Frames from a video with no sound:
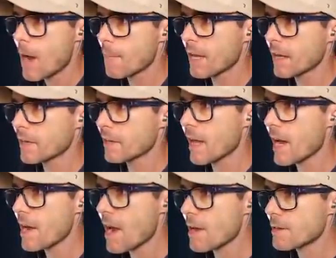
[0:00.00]
I'm gonna
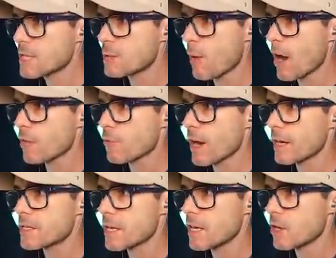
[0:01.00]
lay spider
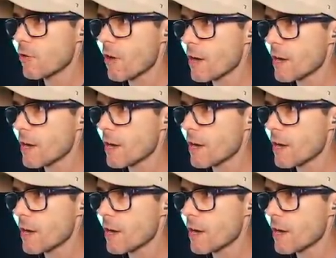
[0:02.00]
eggs in your